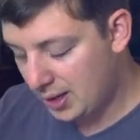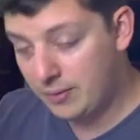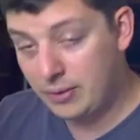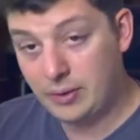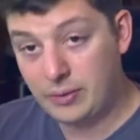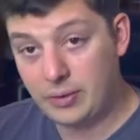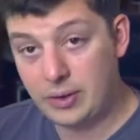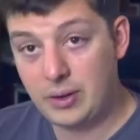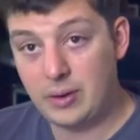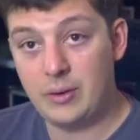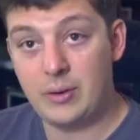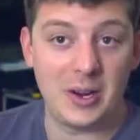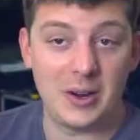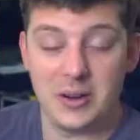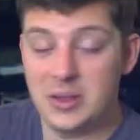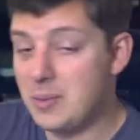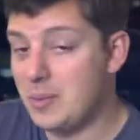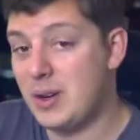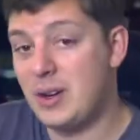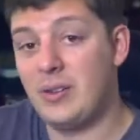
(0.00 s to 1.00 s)
if you are
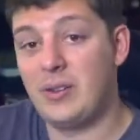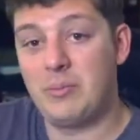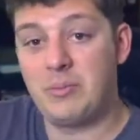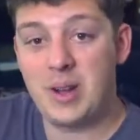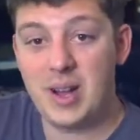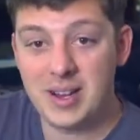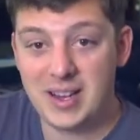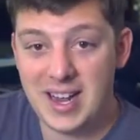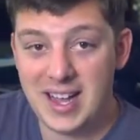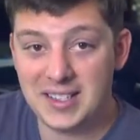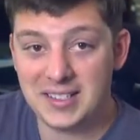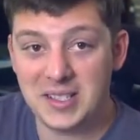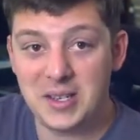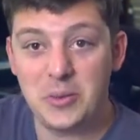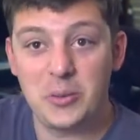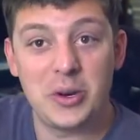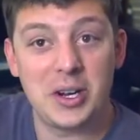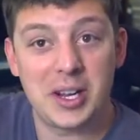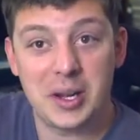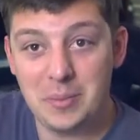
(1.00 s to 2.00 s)
in the middle of a podcast and
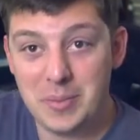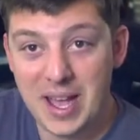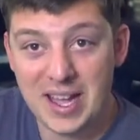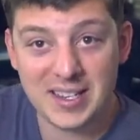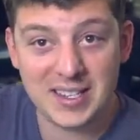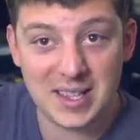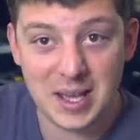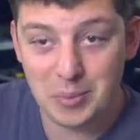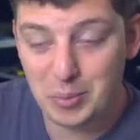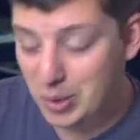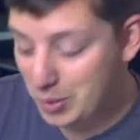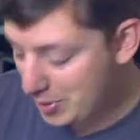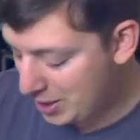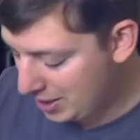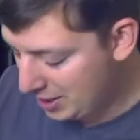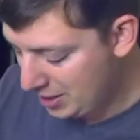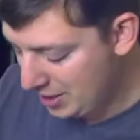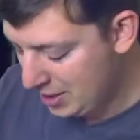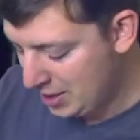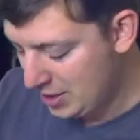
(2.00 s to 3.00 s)
you want to come back to that
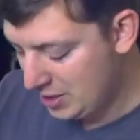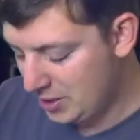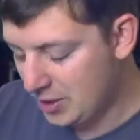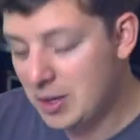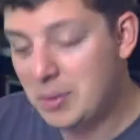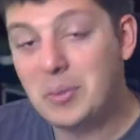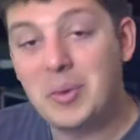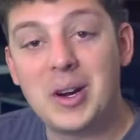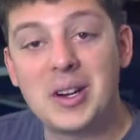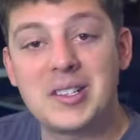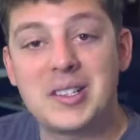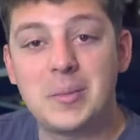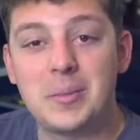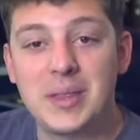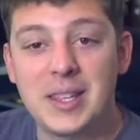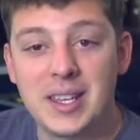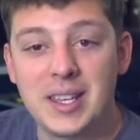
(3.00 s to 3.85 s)
moment. You can mark something,